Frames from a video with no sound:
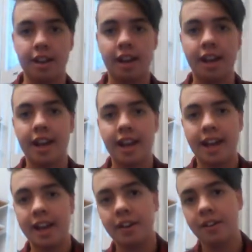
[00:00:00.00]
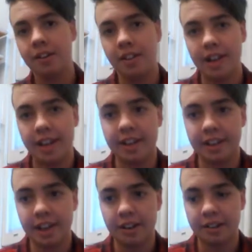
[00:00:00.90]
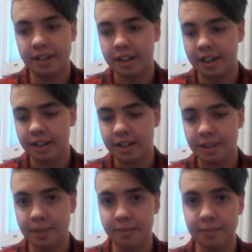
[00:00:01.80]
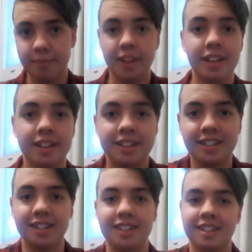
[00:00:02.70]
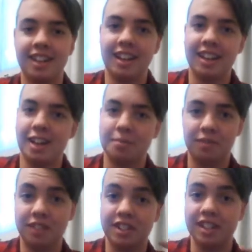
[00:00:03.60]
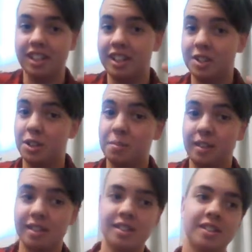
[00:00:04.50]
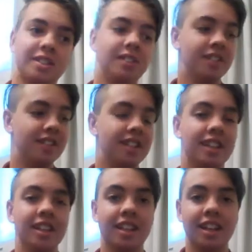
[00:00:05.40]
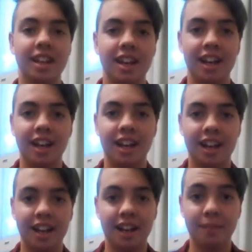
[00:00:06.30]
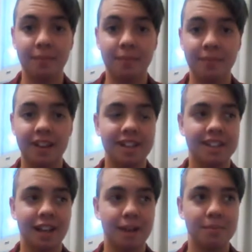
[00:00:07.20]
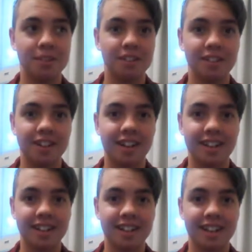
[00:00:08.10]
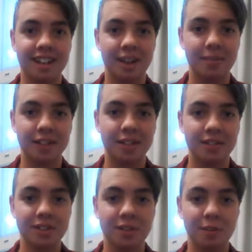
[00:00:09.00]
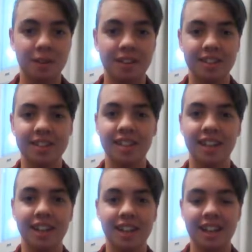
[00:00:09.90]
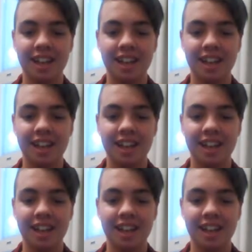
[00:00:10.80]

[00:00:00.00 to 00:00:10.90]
Hey all, how you going? Yeah, so today I'm officially 2 months on tea. It's absolutely crazy. I can't believe it's 2 months. Yeah.